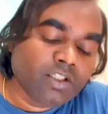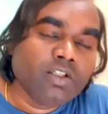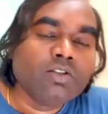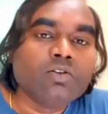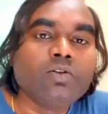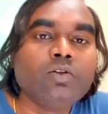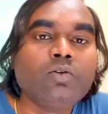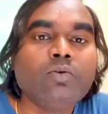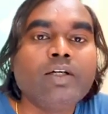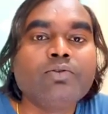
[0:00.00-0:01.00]
So
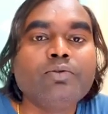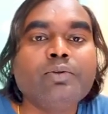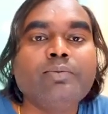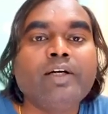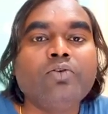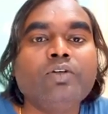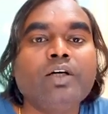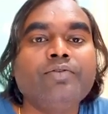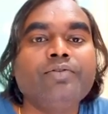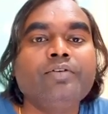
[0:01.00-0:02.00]
what will be the value
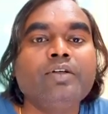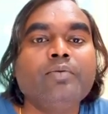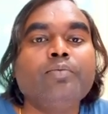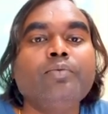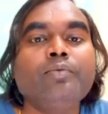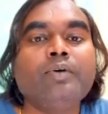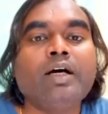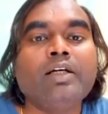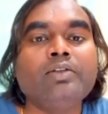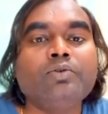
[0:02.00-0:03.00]
of
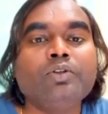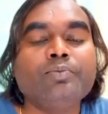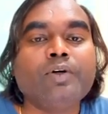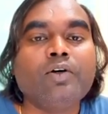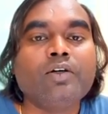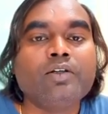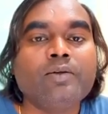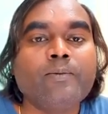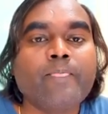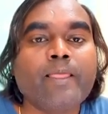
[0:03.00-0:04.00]
I to the power
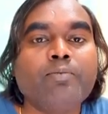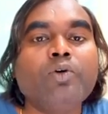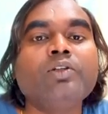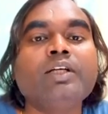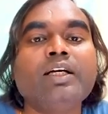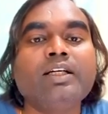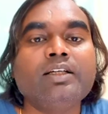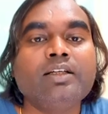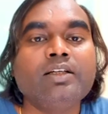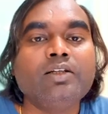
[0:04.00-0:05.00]
more
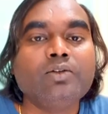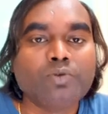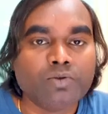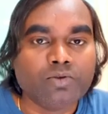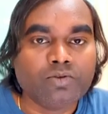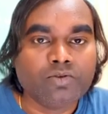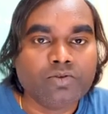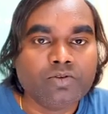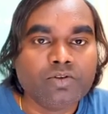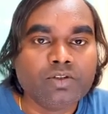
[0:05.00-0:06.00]
than 2?
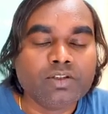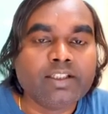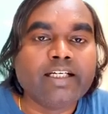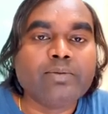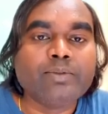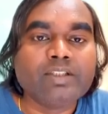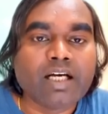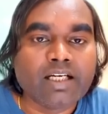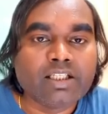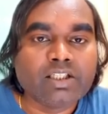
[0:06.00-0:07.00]
That means
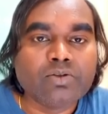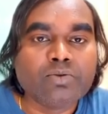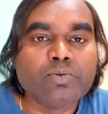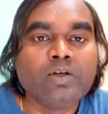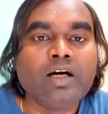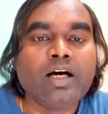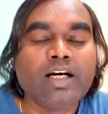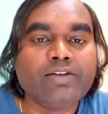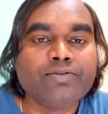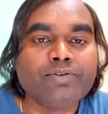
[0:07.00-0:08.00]
I cube,
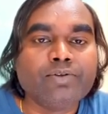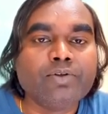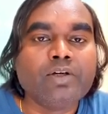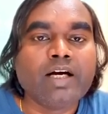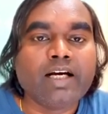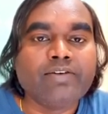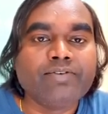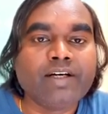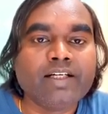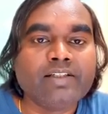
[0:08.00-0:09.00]
I4,
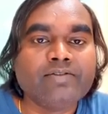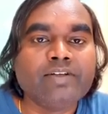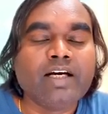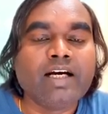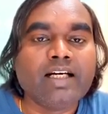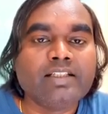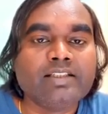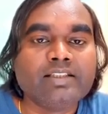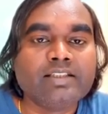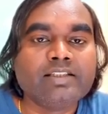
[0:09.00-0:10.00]
I5,
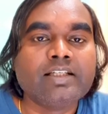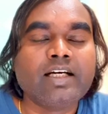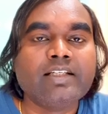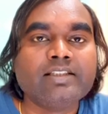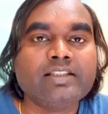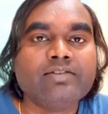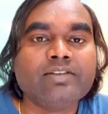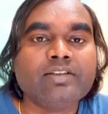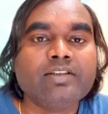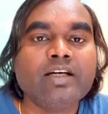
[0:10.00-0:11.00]
I6,
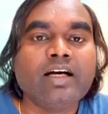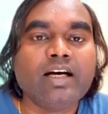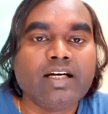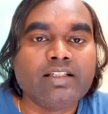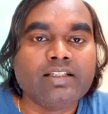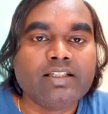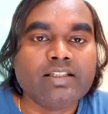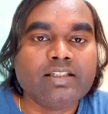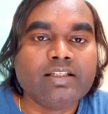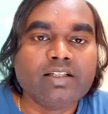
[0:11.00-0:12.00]
I7,
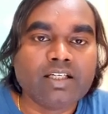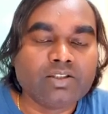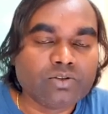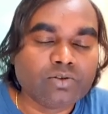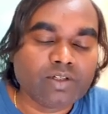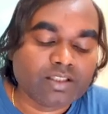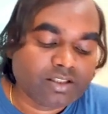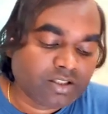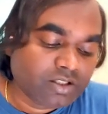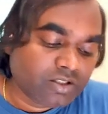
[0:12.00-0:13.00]
I8 and so on.
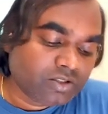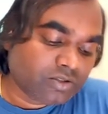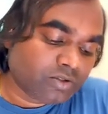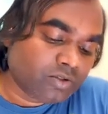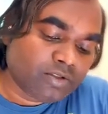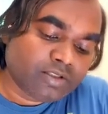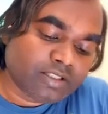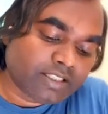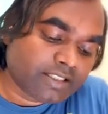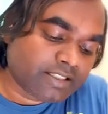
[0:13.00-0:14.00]
So
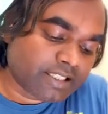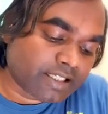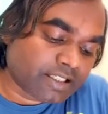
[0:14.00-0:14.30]
let us check.